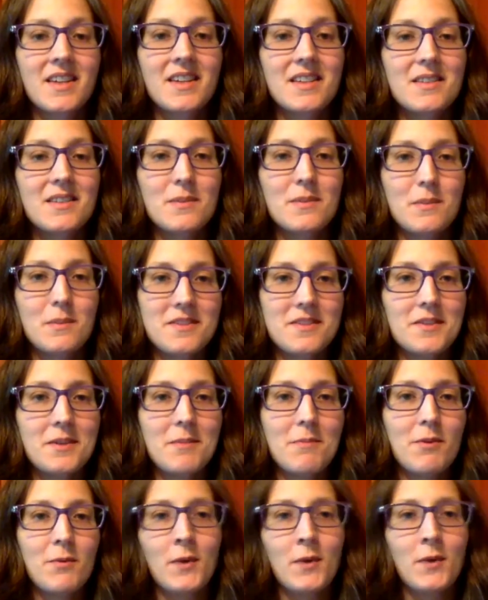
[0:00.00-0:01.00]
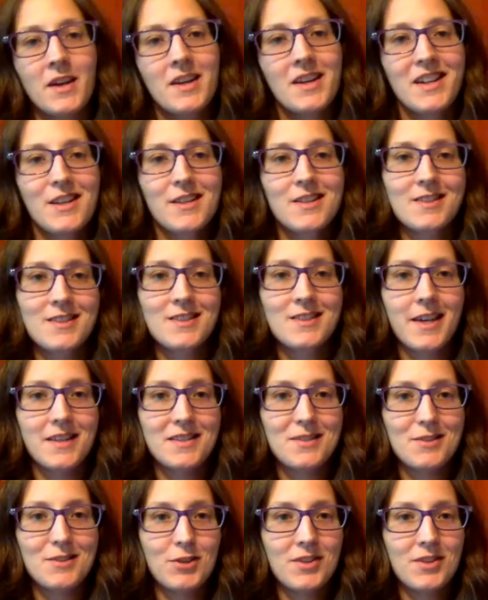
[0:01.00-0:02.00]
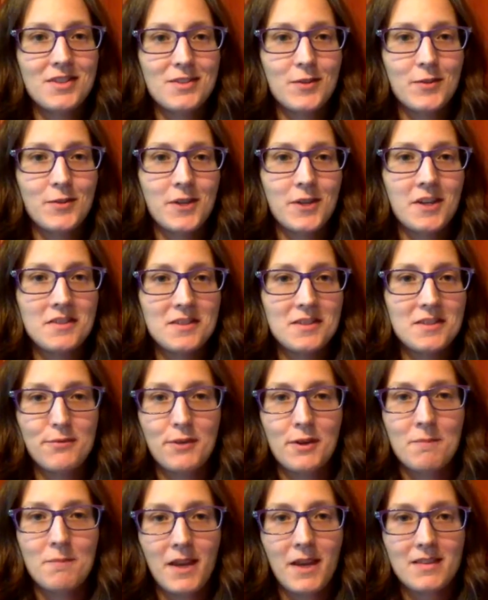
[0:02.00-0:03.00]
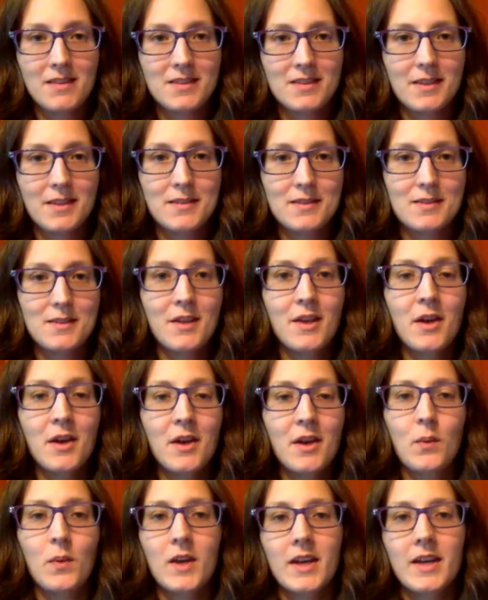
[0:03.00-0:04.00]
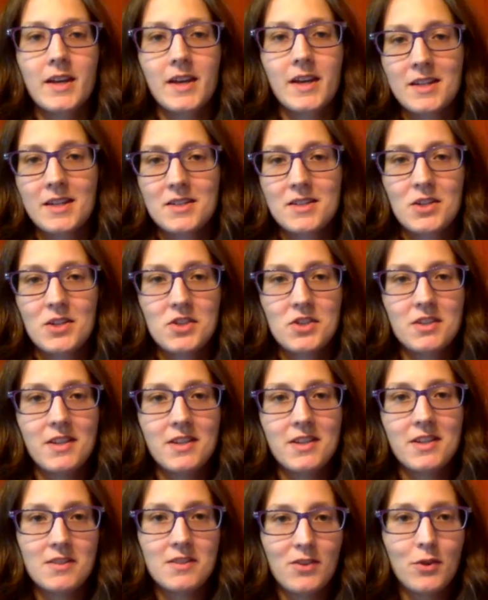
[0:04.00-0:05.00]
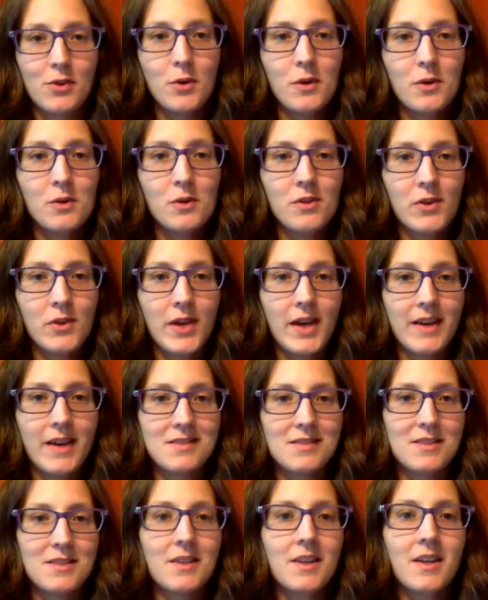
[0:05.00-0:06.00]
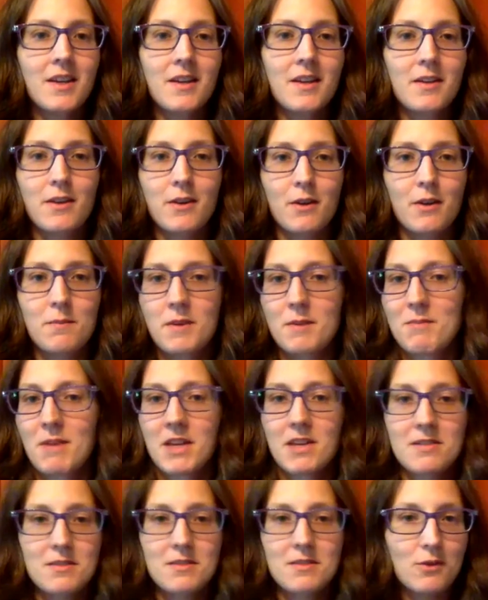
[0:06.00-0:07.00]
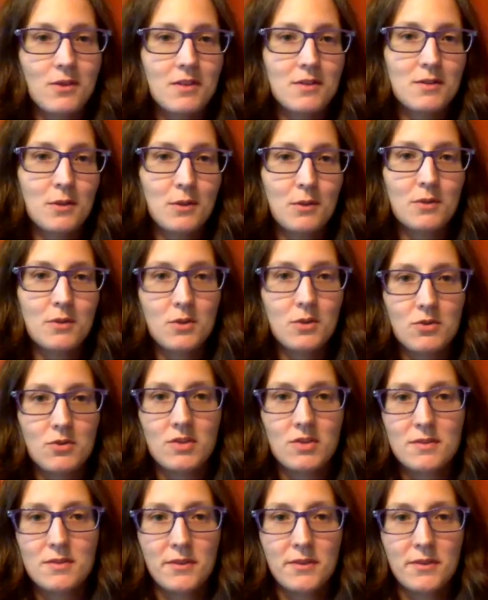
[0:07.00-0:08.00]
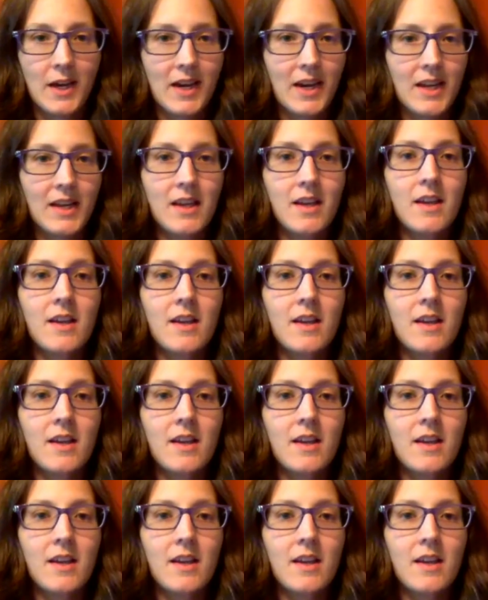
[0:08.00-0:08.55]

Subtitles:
Reason number one is that students learn at different paces. When I teach a lesson to the whole class, there would be many students who do just fine.